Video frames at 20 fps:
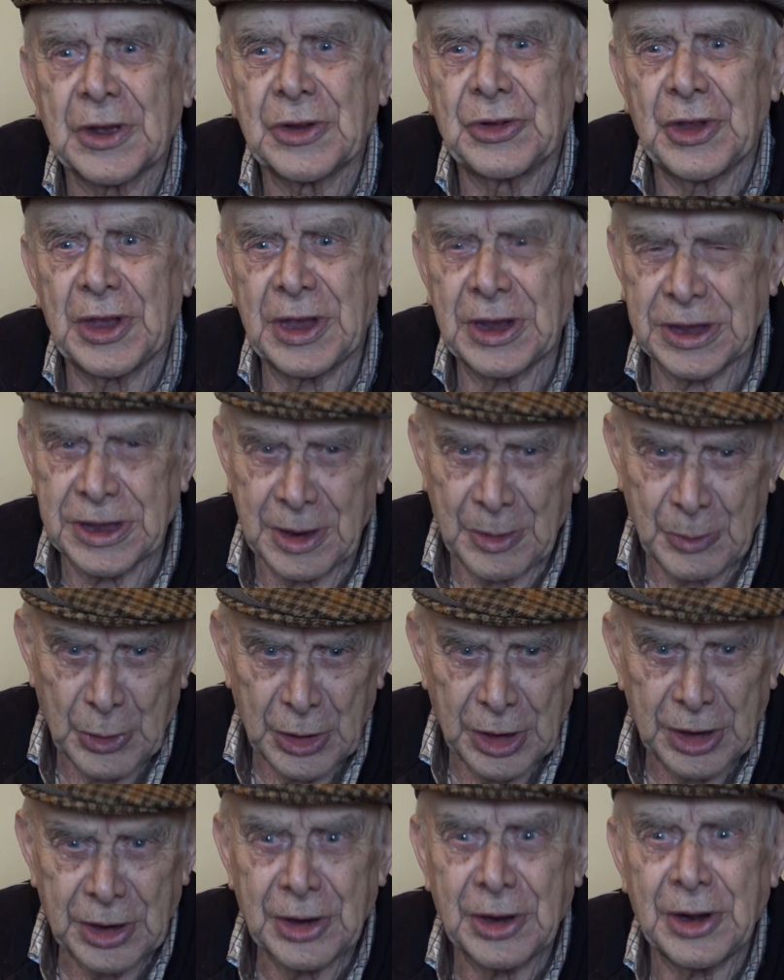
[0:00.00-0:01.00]
they came
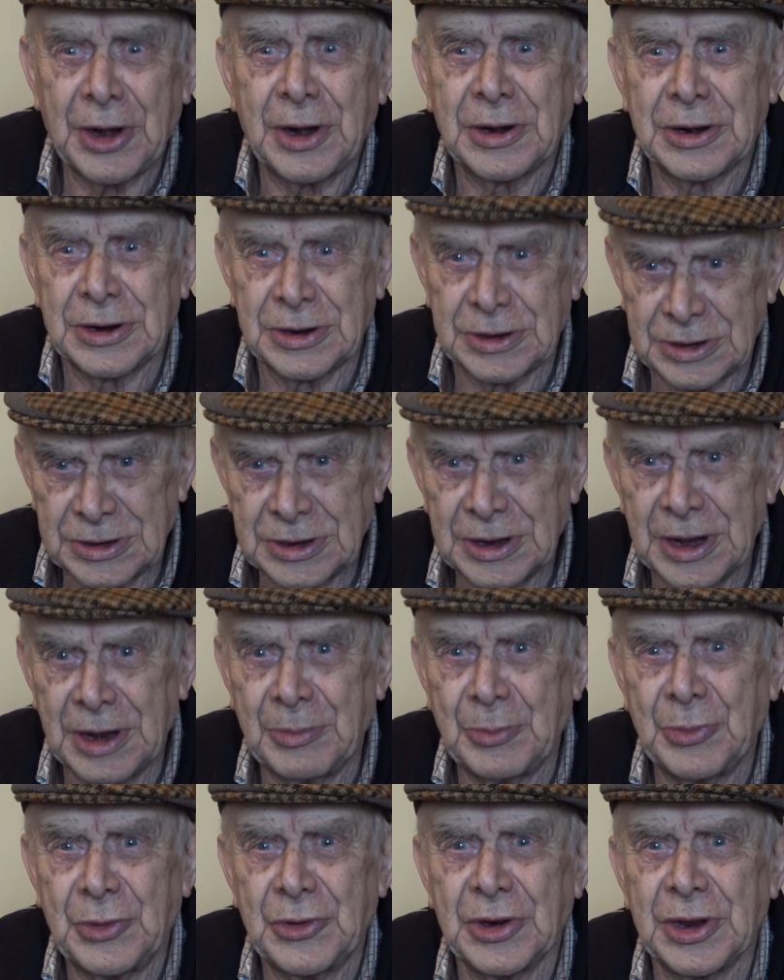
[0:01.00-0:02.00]
in
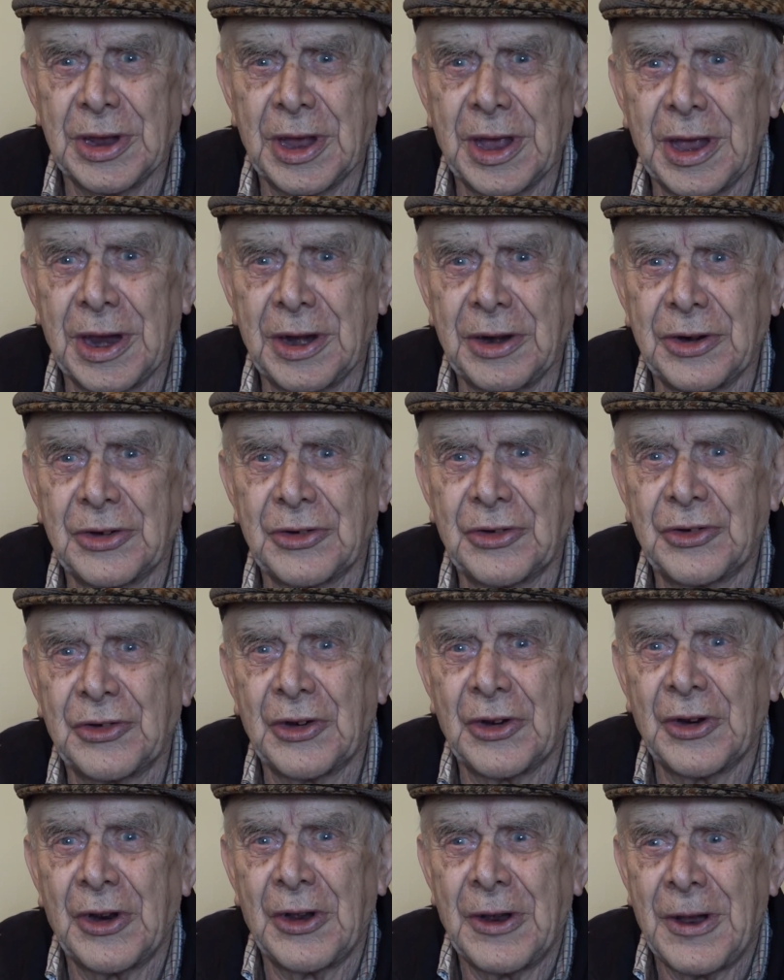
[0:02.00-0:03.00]
empty-handed
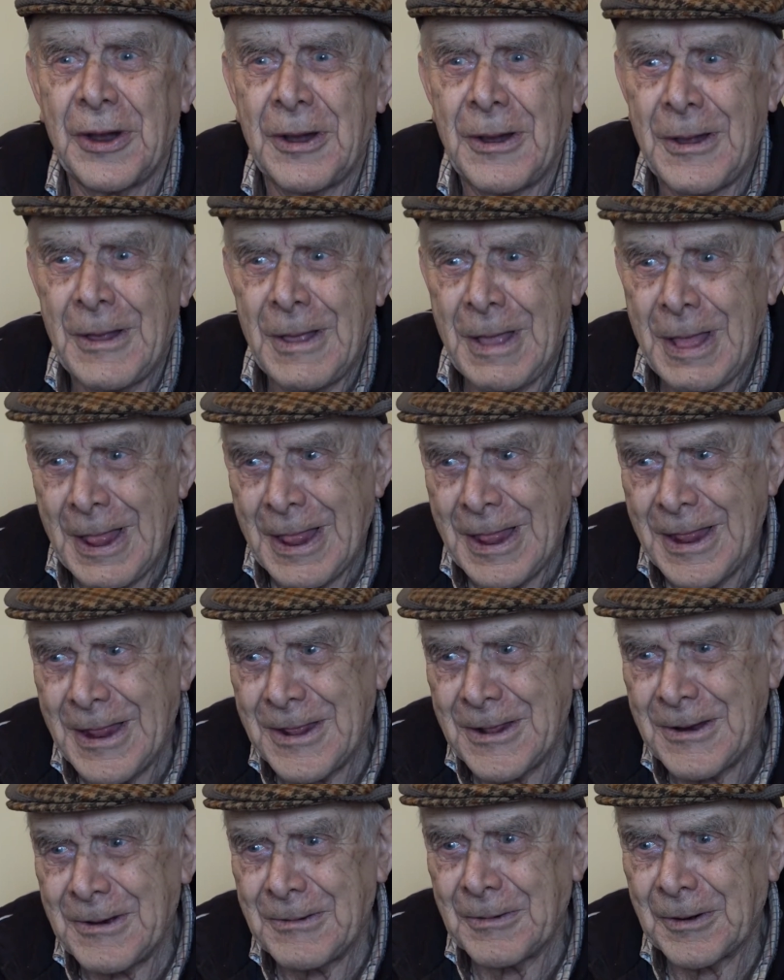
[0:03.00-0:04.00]

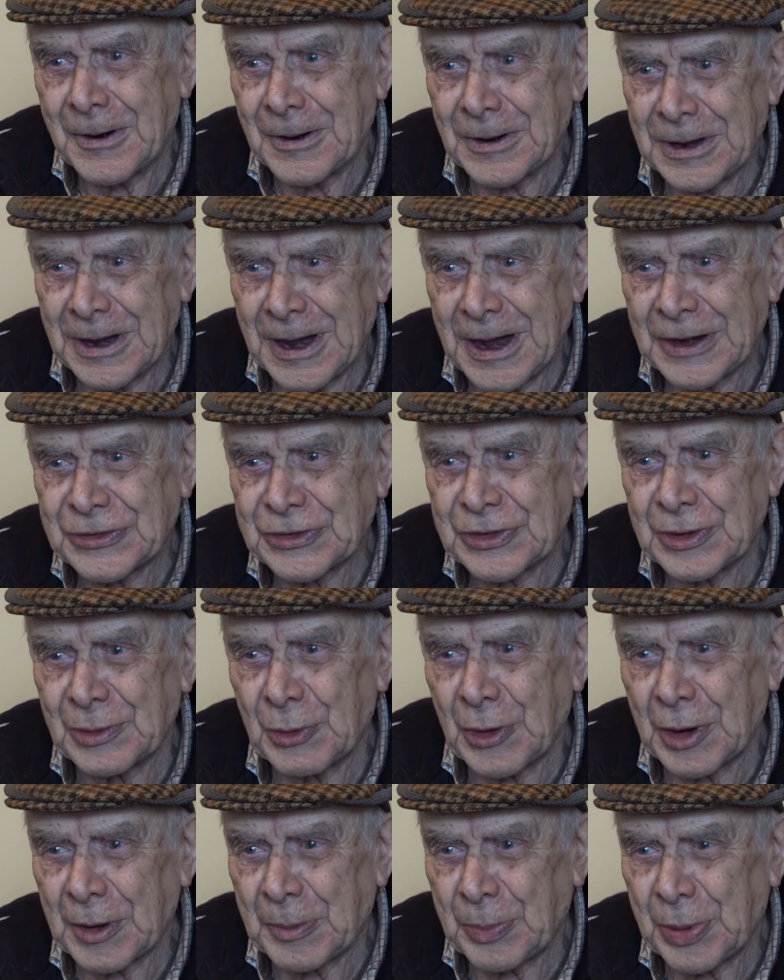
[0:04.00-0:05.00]
and I asked
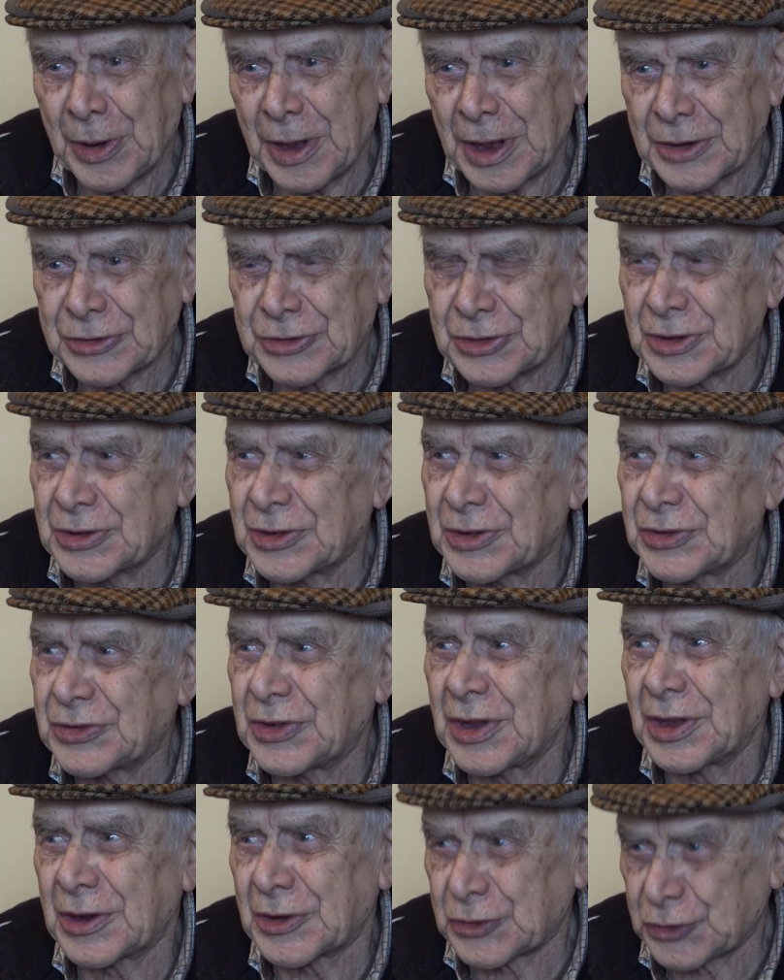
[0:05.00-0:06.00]
them what part of the
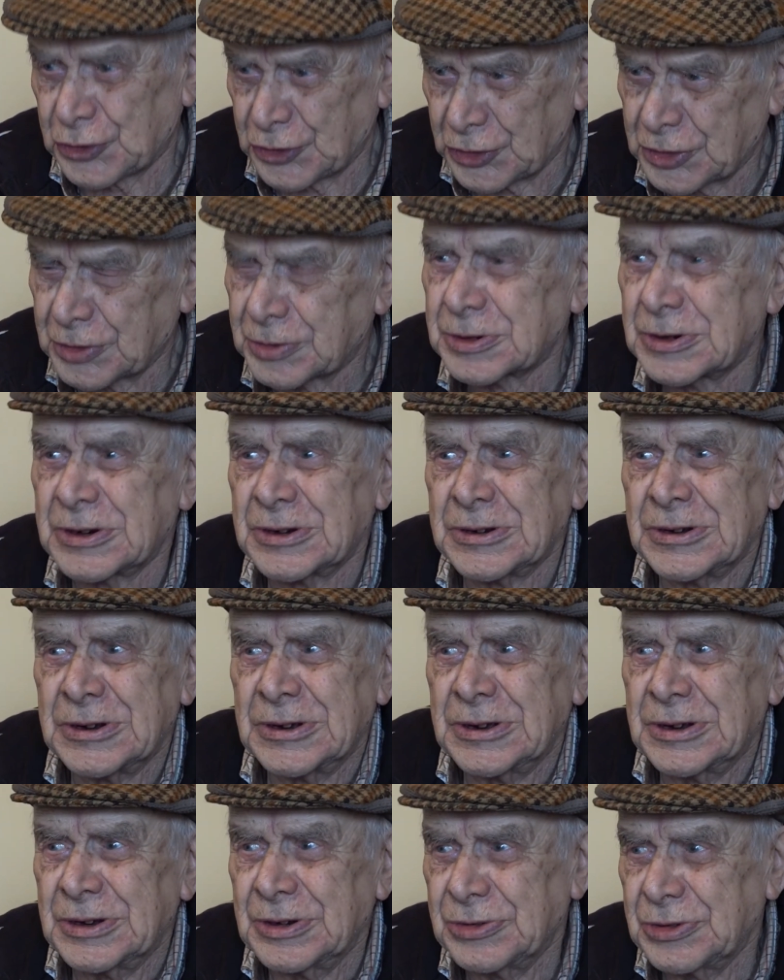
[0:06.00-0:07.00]
search
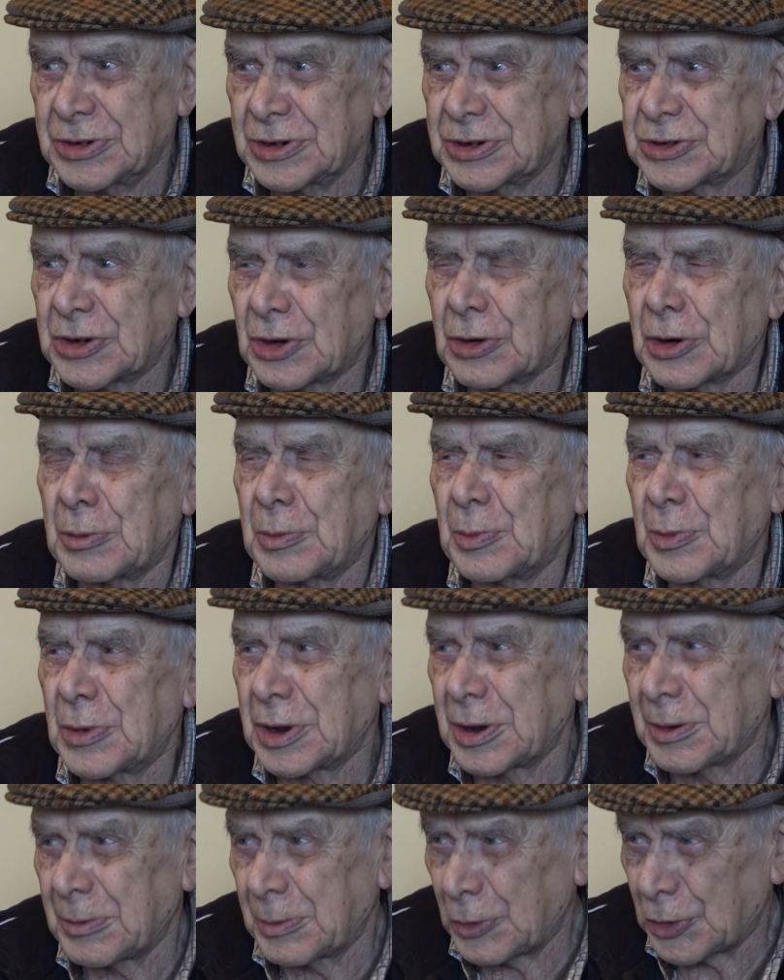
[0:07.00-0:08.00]
and they told me,
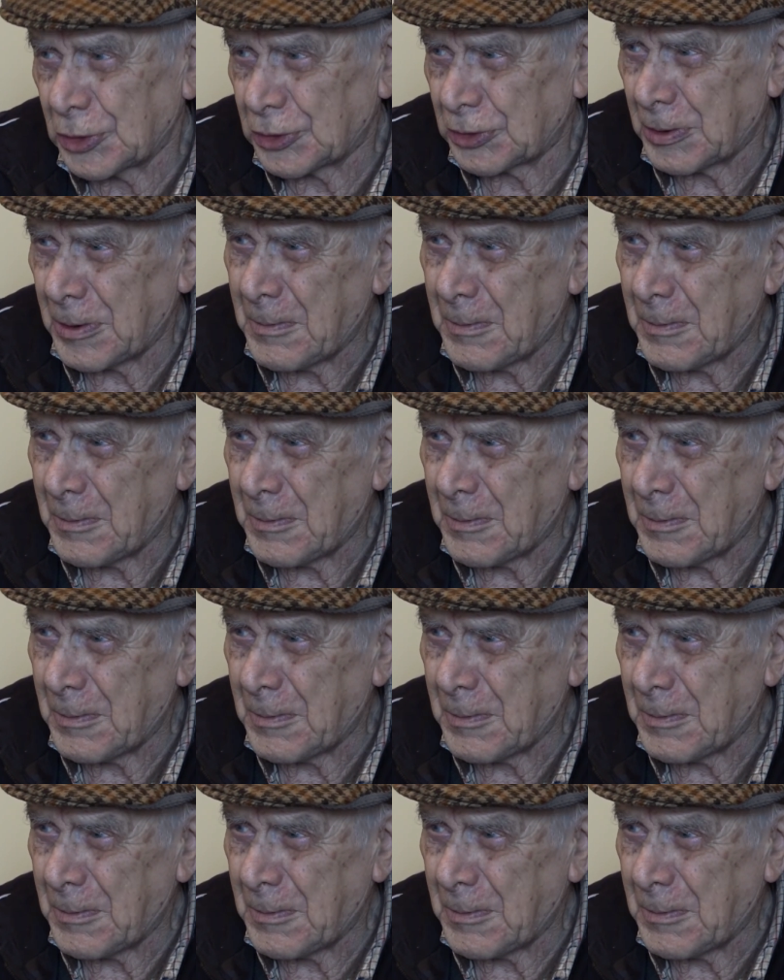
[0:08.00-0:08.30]
but